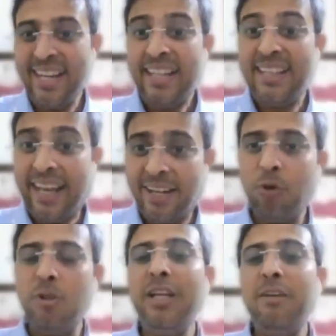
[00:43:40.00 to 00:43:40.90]
Isn't
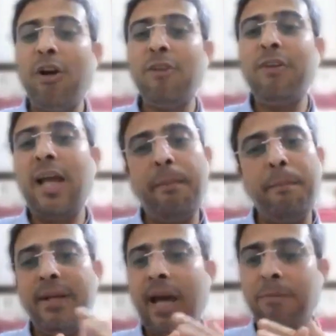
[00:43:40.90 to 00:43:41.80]
it? Then only
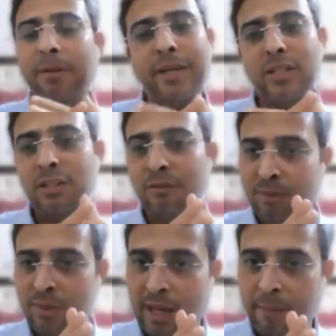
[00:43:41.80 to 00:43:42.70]
what will happen,
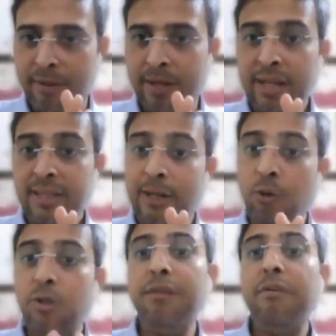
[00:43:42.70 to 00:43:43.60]
applications will
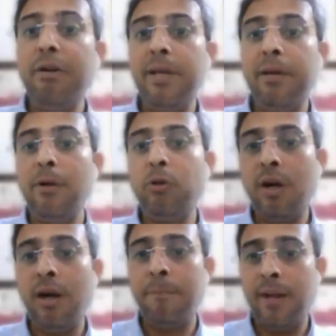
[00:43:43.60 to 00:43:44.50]
happen. Then only we will
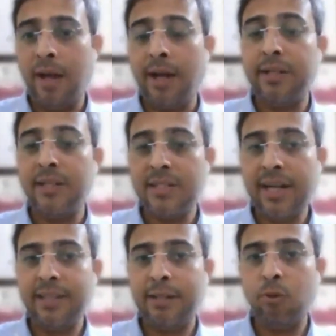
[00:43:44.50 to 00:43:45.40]
be able to
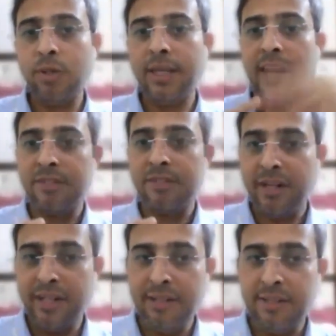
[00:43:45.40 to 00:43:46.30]
understand that,
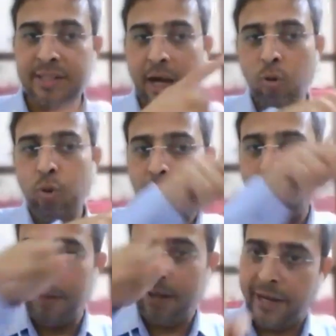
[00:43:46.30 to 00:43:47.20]
okay, I've studied this,
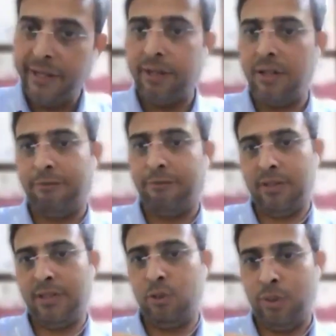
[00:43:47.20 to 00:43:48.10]
how do I apply it
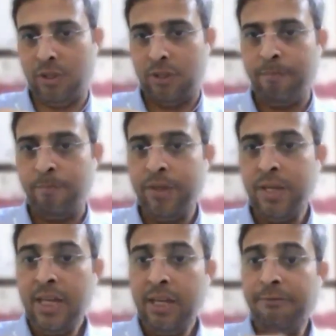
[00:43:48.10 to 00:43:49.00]
in a different situation?